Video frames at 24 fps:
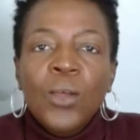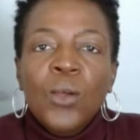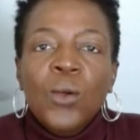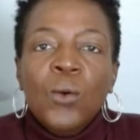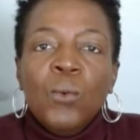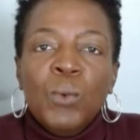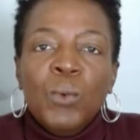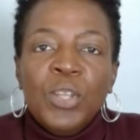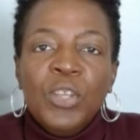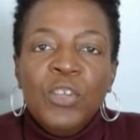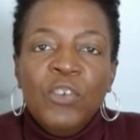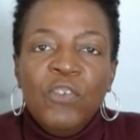
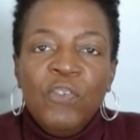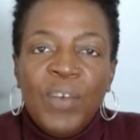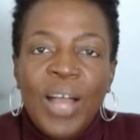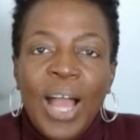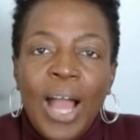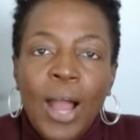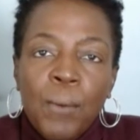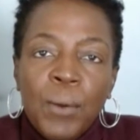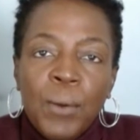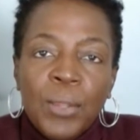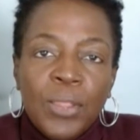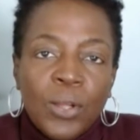When you
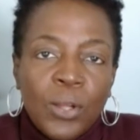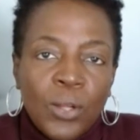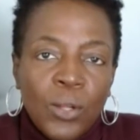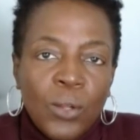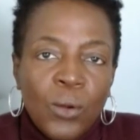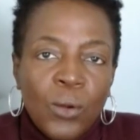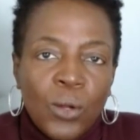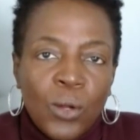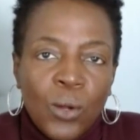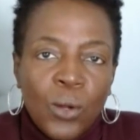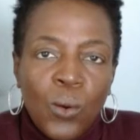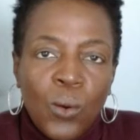file with the
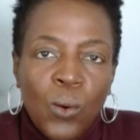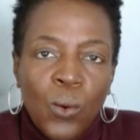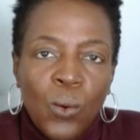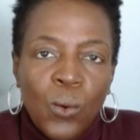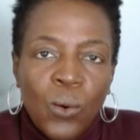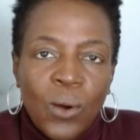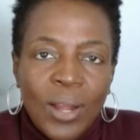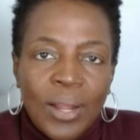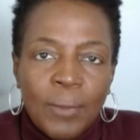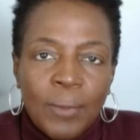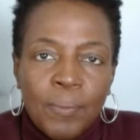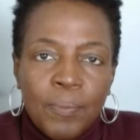Clerk of
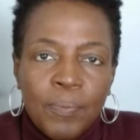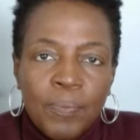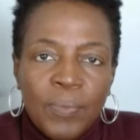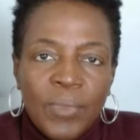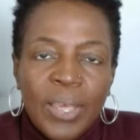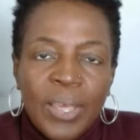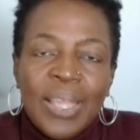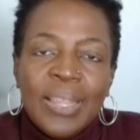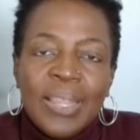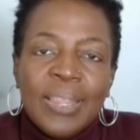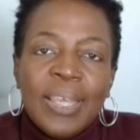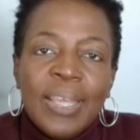Court,
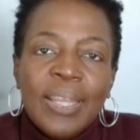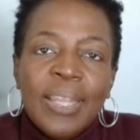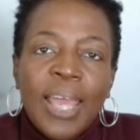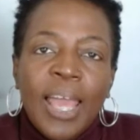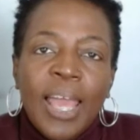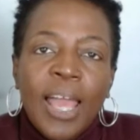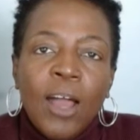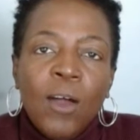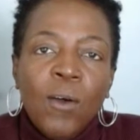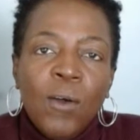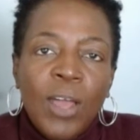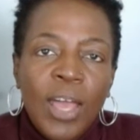they
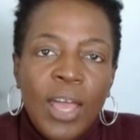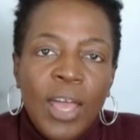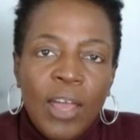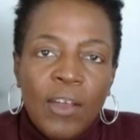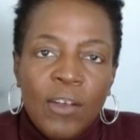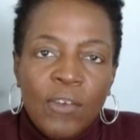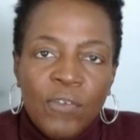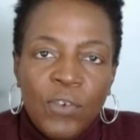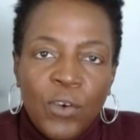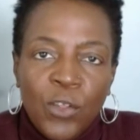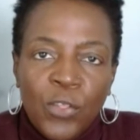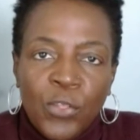now
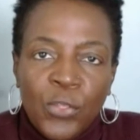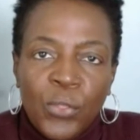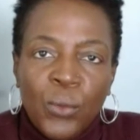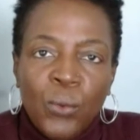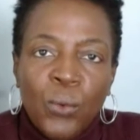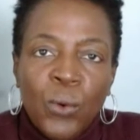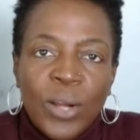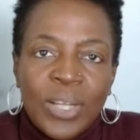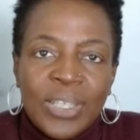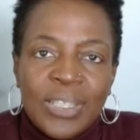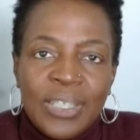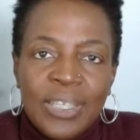have
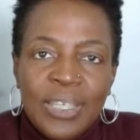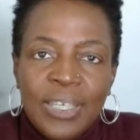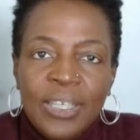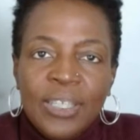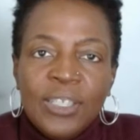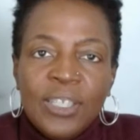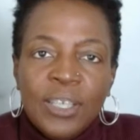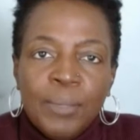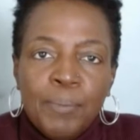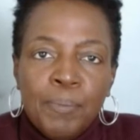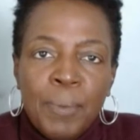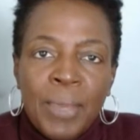authority
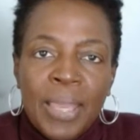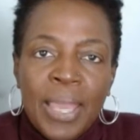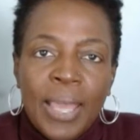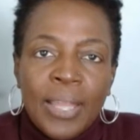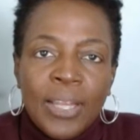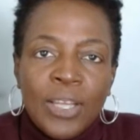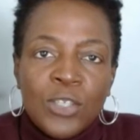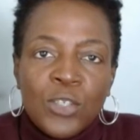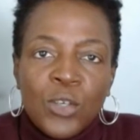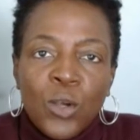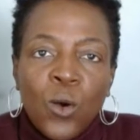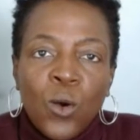to
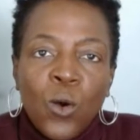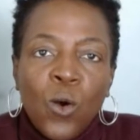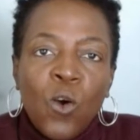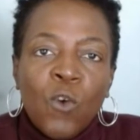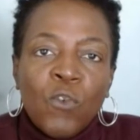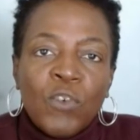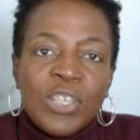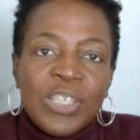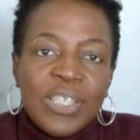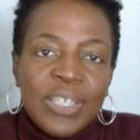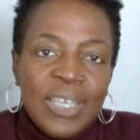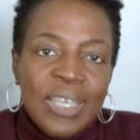manage or
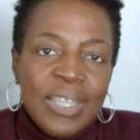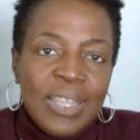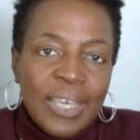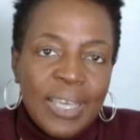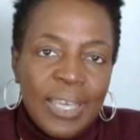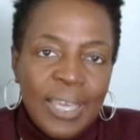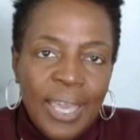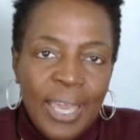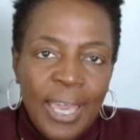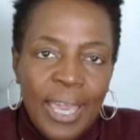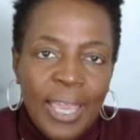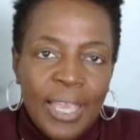oversee the
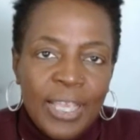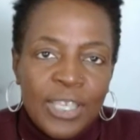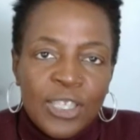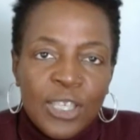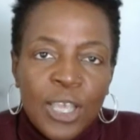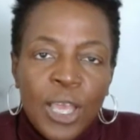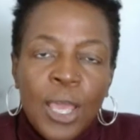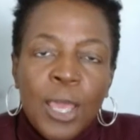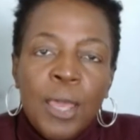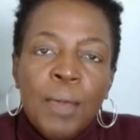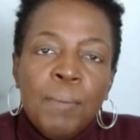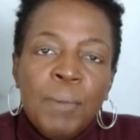case
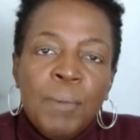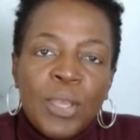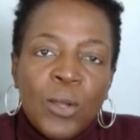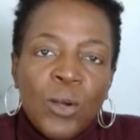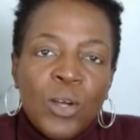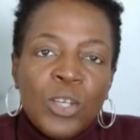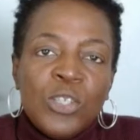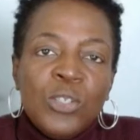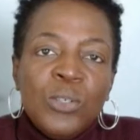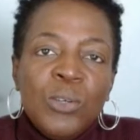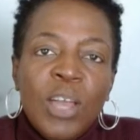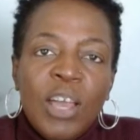
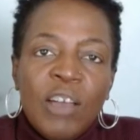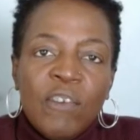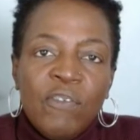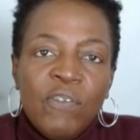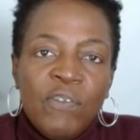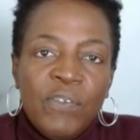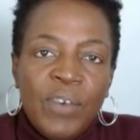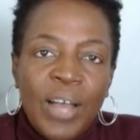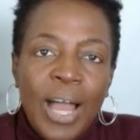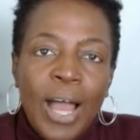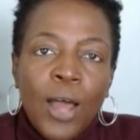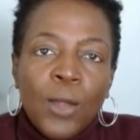because you have
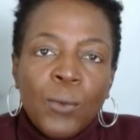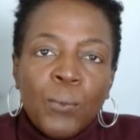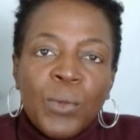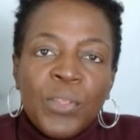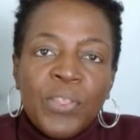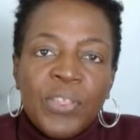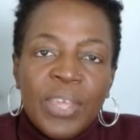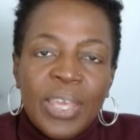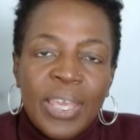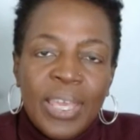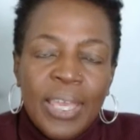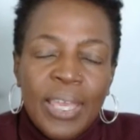filed
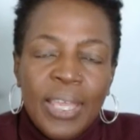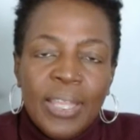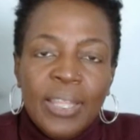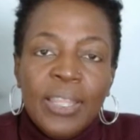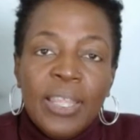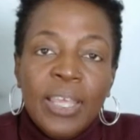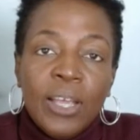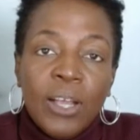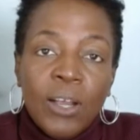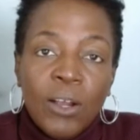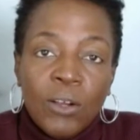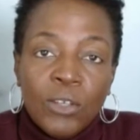within
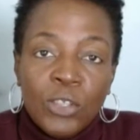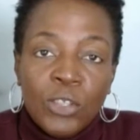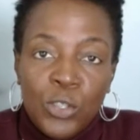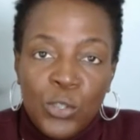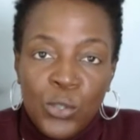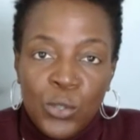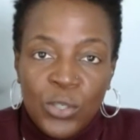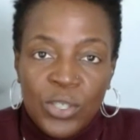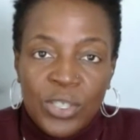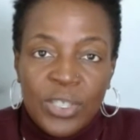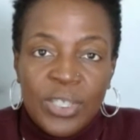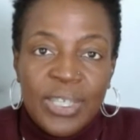their
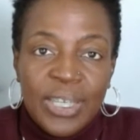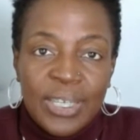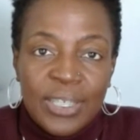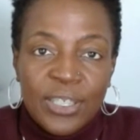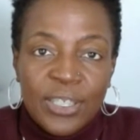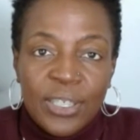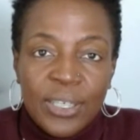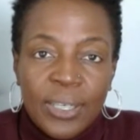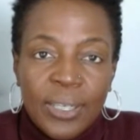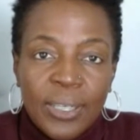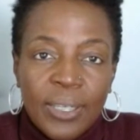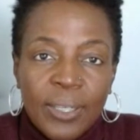
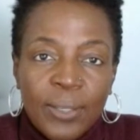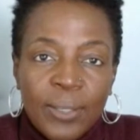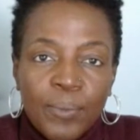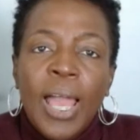jurisdiction.